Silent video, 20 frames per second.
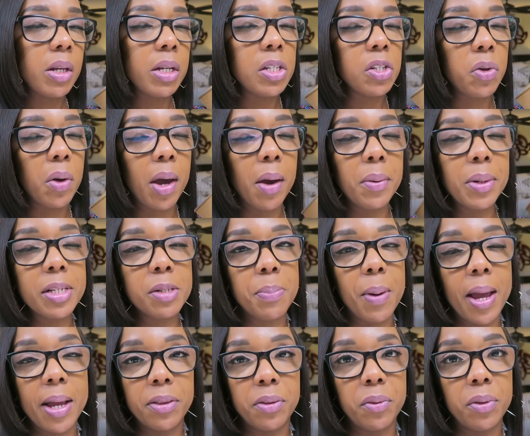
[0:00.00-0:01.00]
So I always
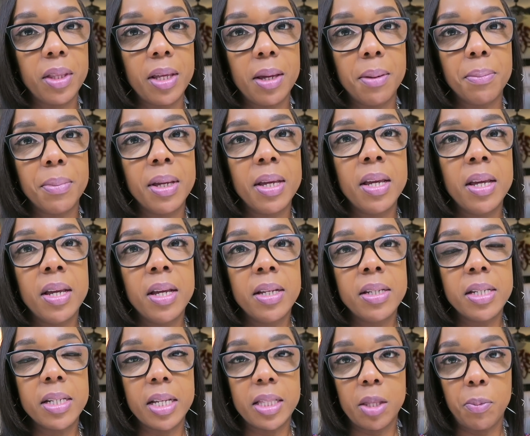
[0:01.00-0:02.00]
buy it through them
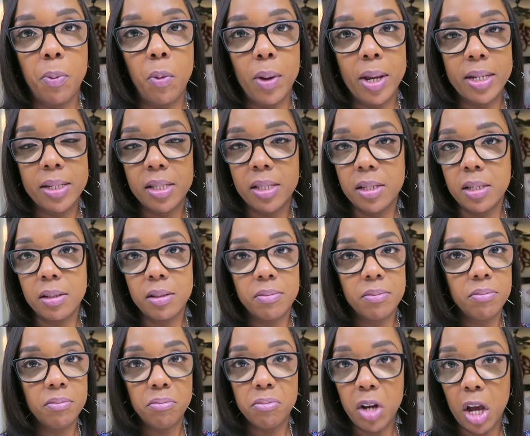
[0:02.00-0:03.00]
to get the points.
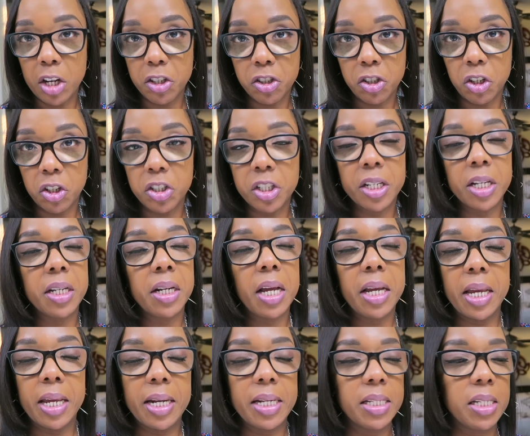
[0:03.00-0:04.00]
I'm not charging it,
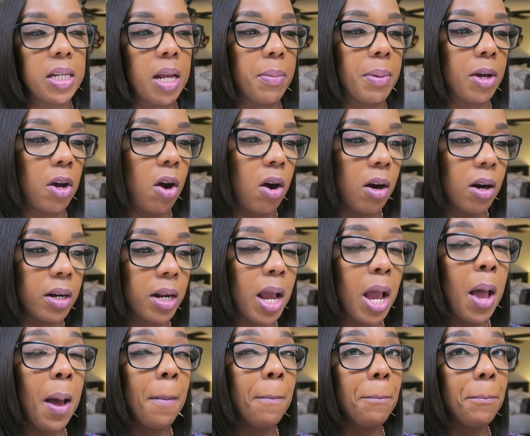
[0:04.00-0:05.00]
again, it's a debit card.
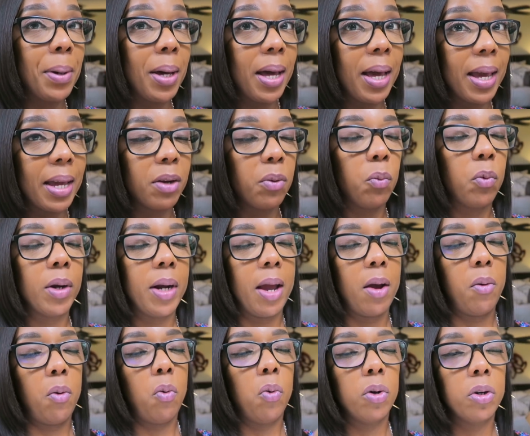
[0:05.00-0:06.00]
But when
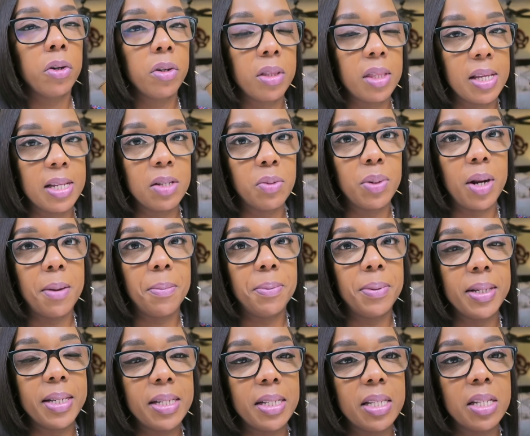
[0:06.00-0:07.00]
I ordered this, when I
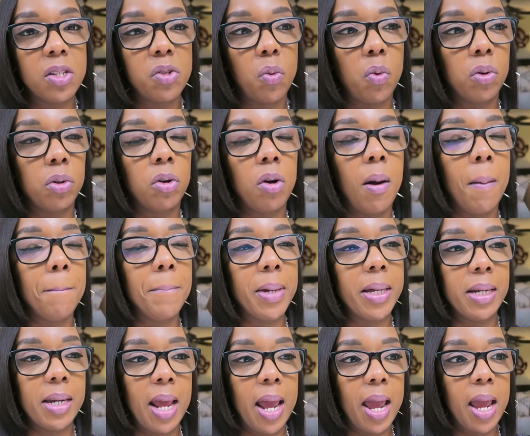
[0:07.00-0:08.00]
placed this order on
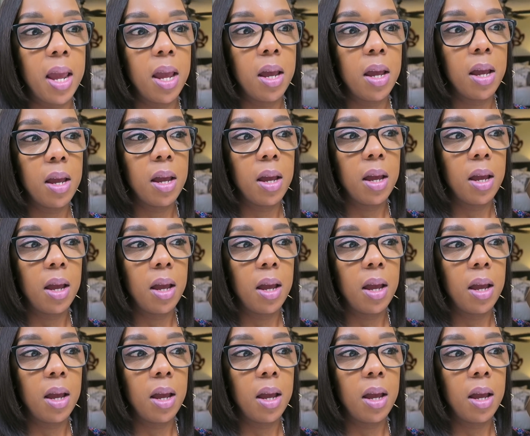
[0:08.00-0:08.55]
Monday,